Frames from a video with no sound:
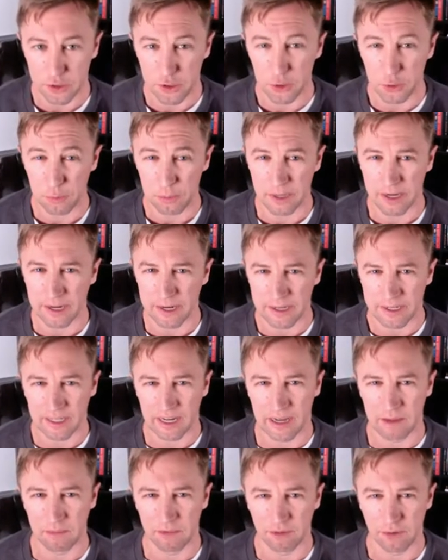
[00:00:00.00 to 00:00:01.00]
two minute
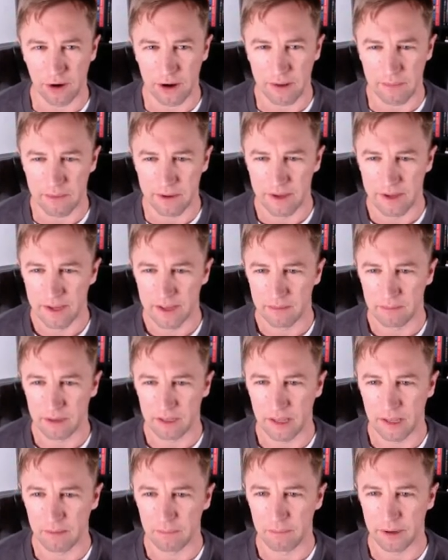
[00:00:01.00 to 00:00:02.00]
time frame, be a
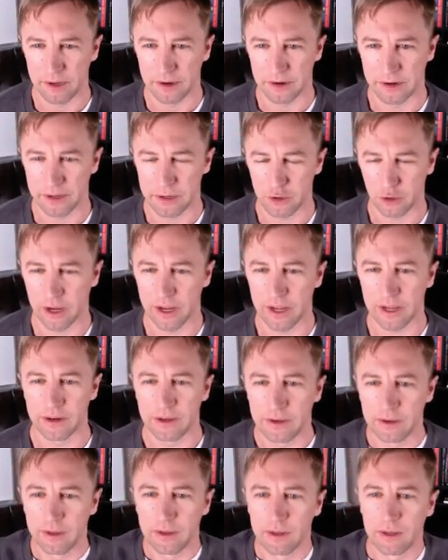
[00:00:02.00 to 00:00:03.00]
lot better to trade.